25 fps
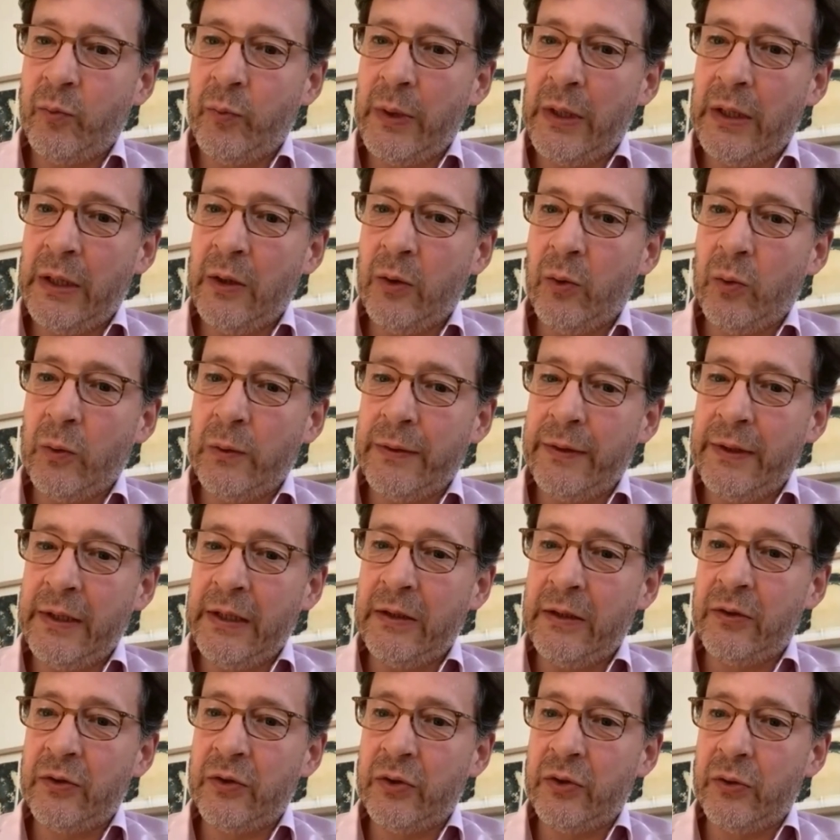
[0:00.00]
we all
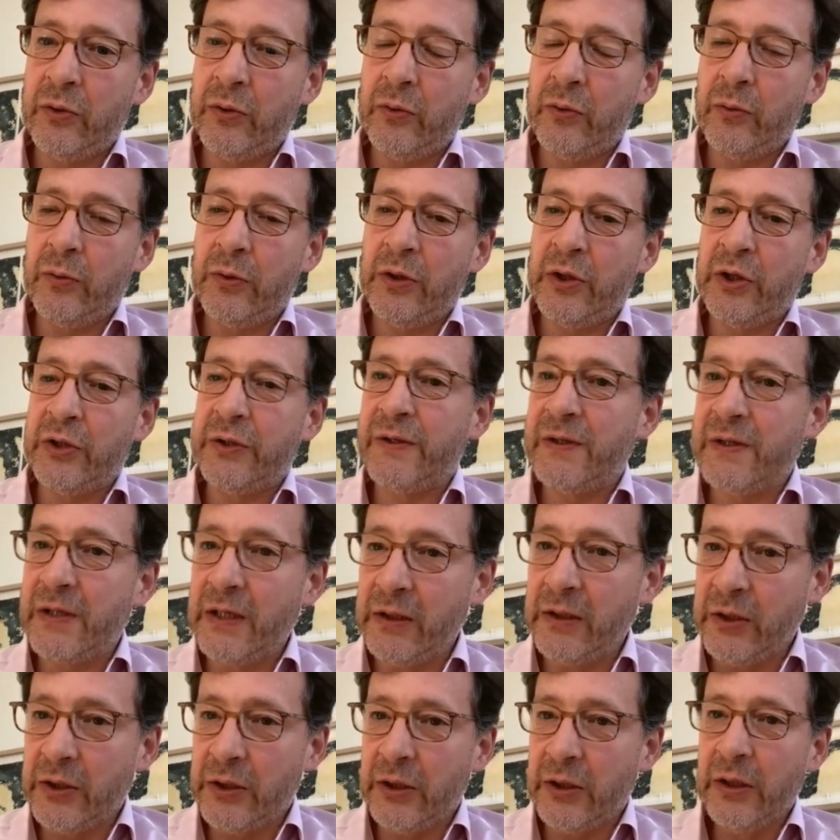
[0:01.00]
need to
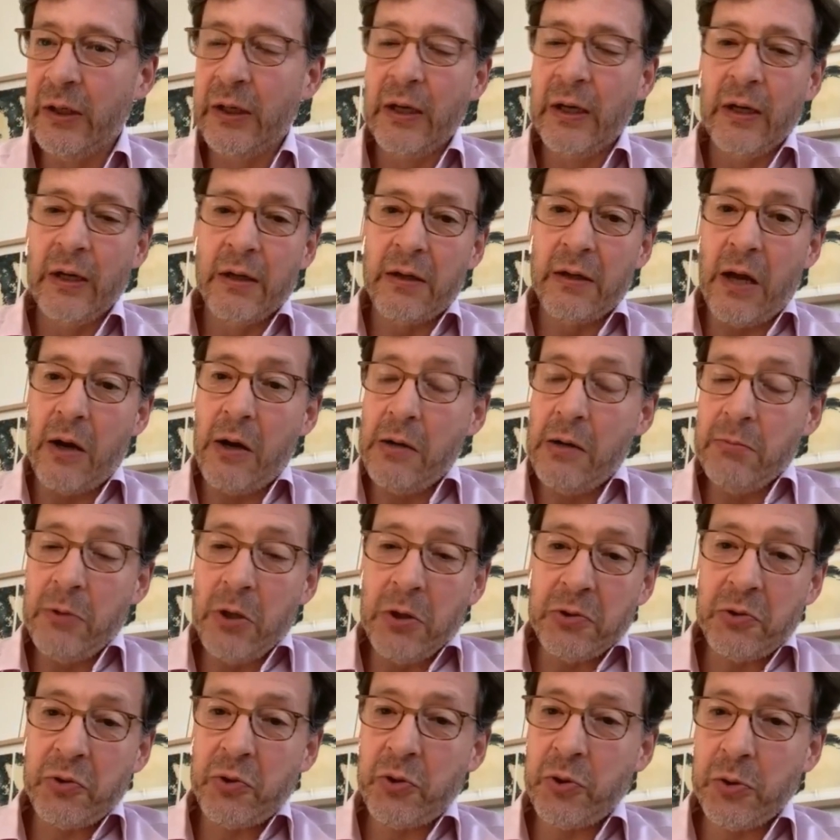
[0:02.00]
consider. Now, I'm
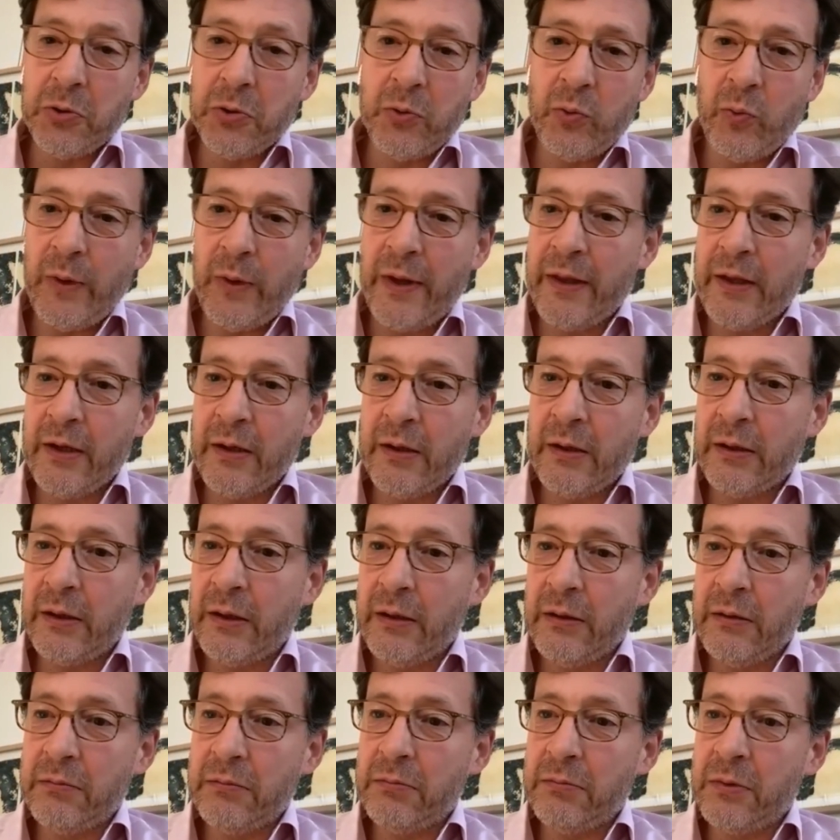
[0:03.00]
not sure whether
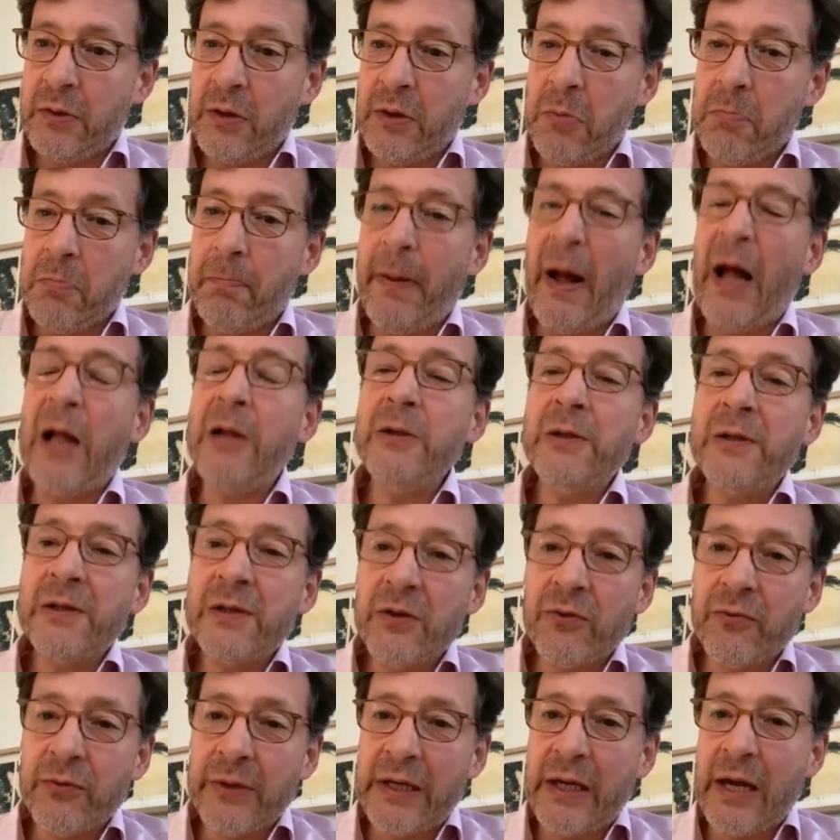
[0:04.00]

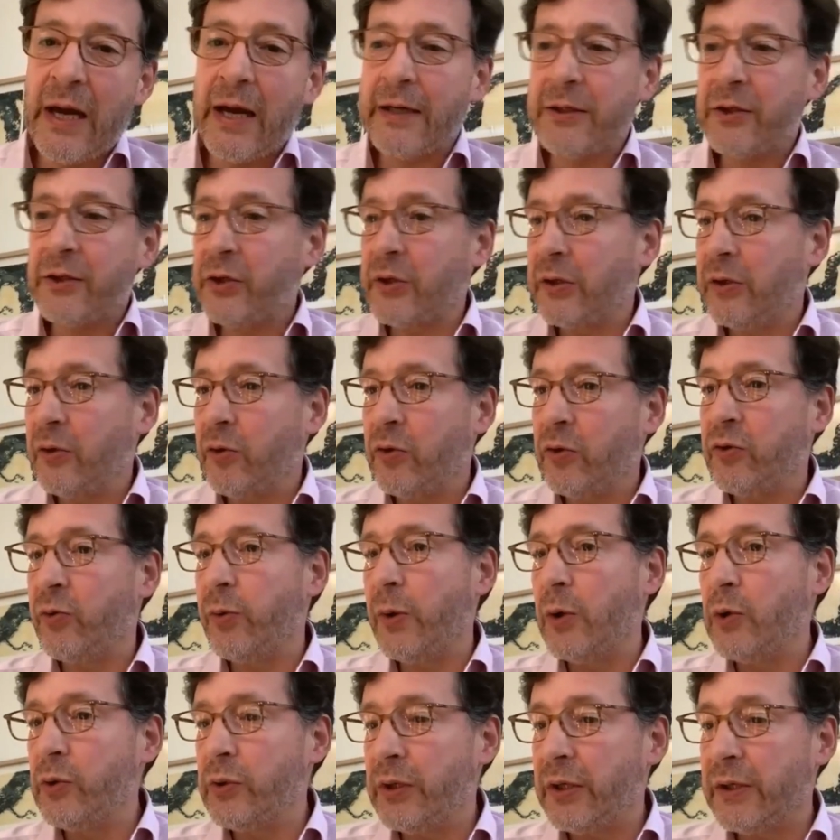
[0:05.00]
compulsory action or
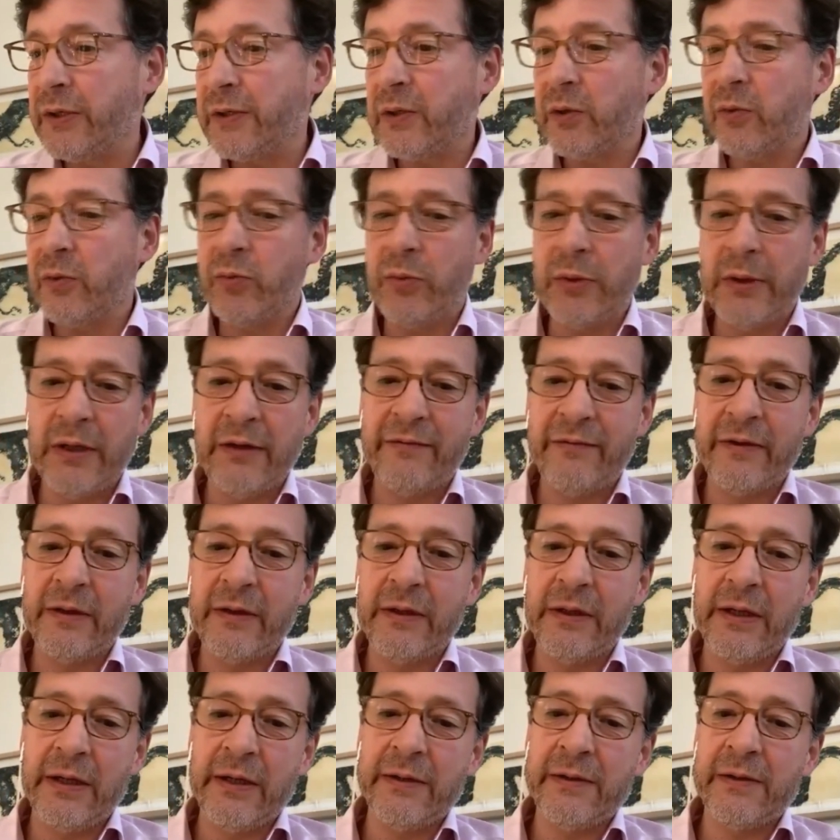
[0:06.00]
quotas or
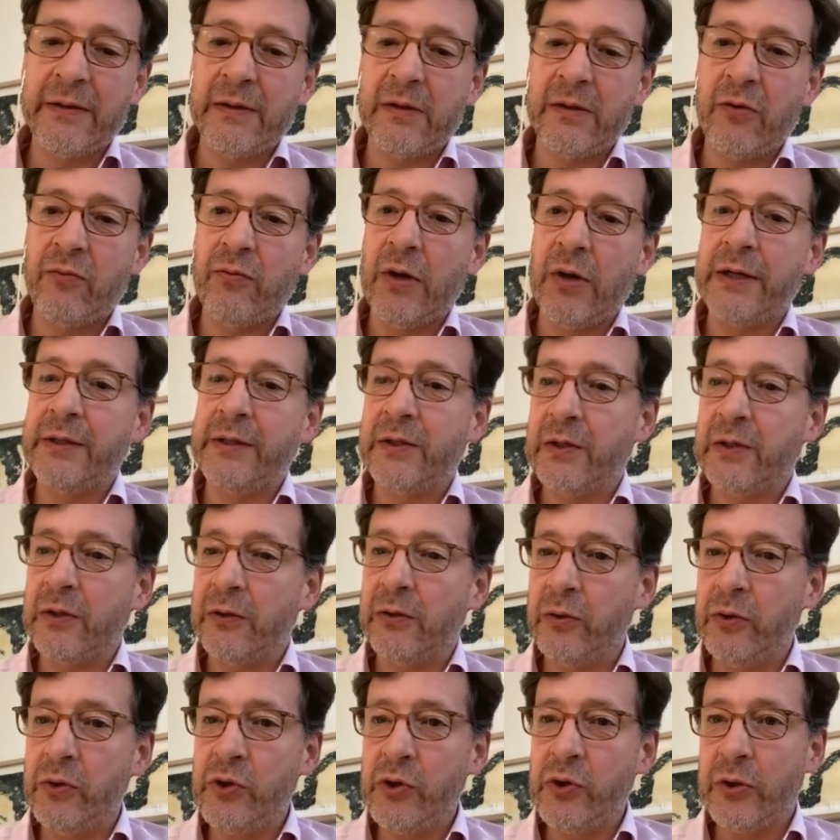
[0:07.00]
whatever is the right
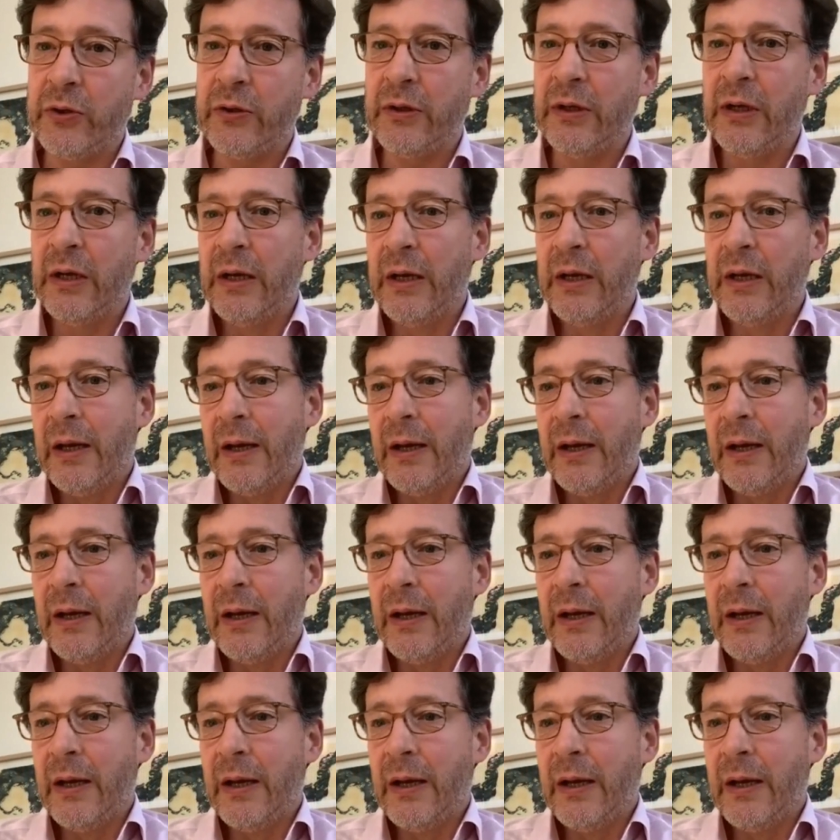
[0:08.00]
solution.